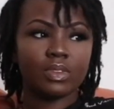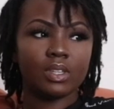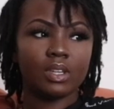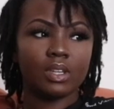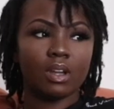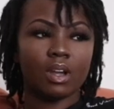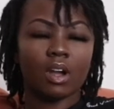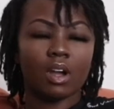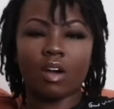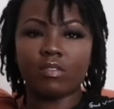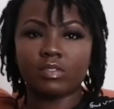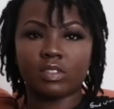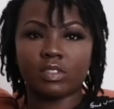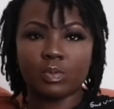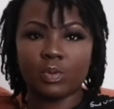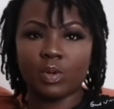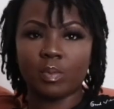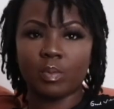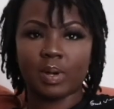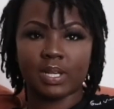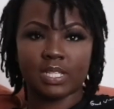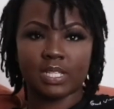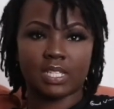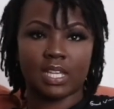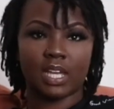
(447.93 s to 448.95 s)
comfortable with
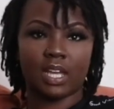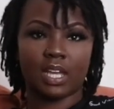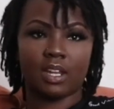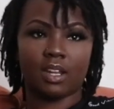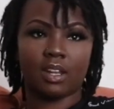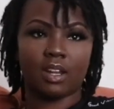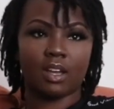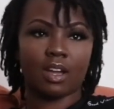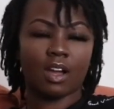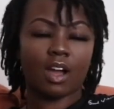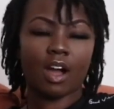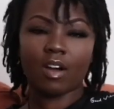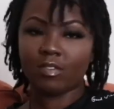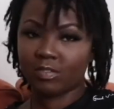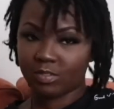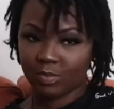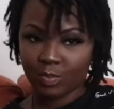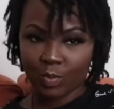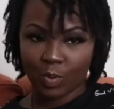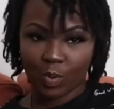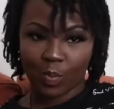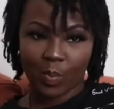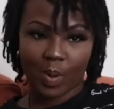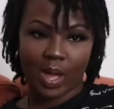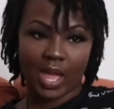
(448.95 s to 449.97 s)
my skin,
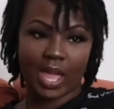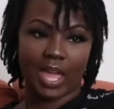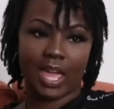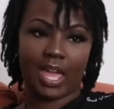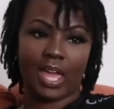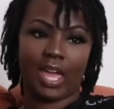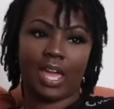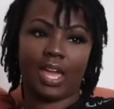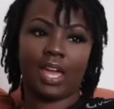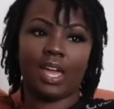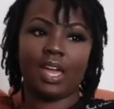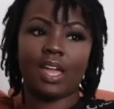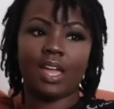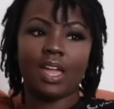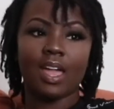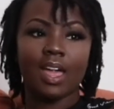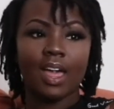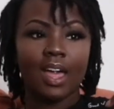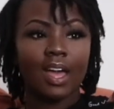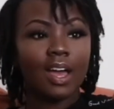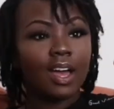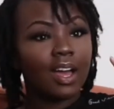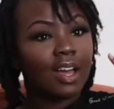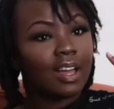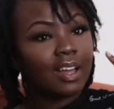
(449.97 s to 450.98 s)
comfortable with my hair.
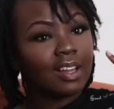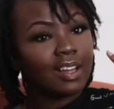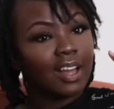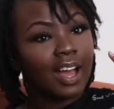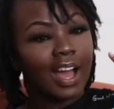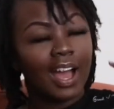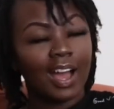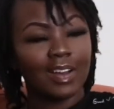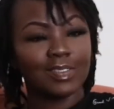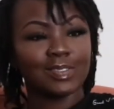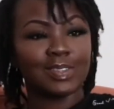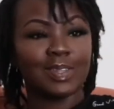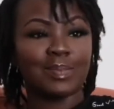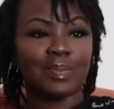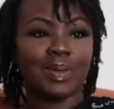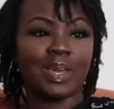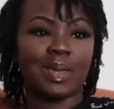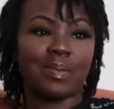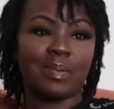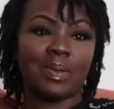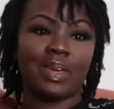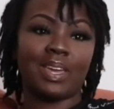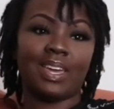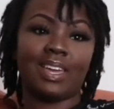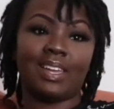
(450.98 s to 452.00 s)
Have to be
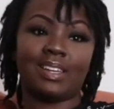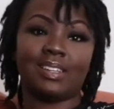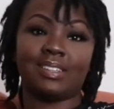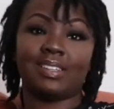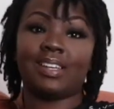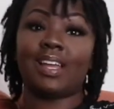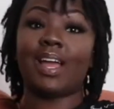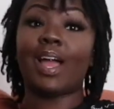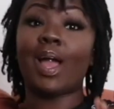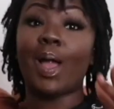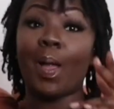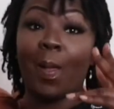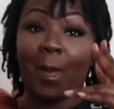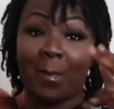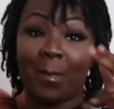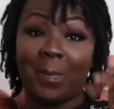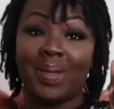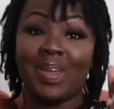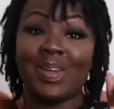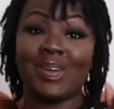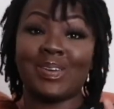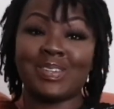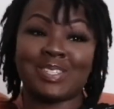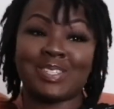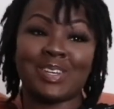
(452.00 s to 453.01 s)
me, and be
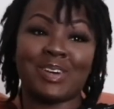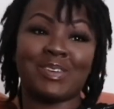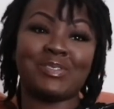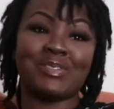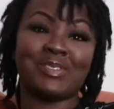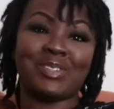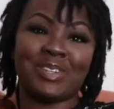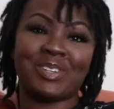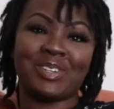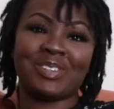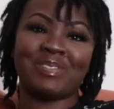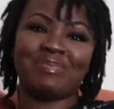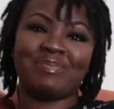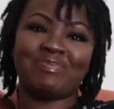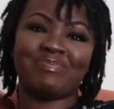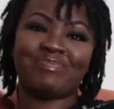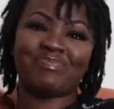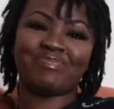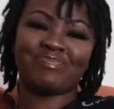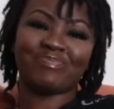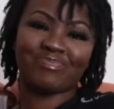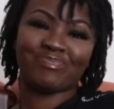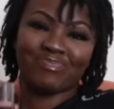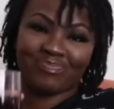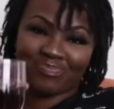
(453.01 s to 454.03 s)
yourself too.
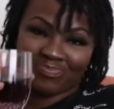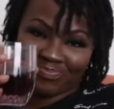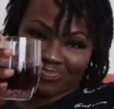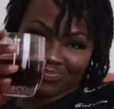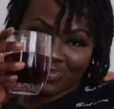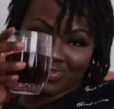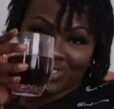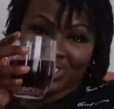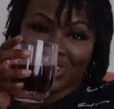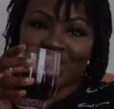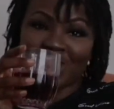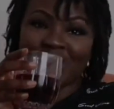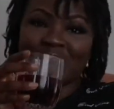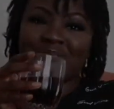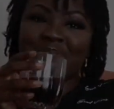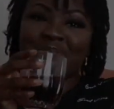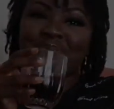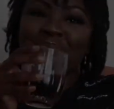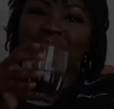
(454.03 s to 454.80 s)
Cheers.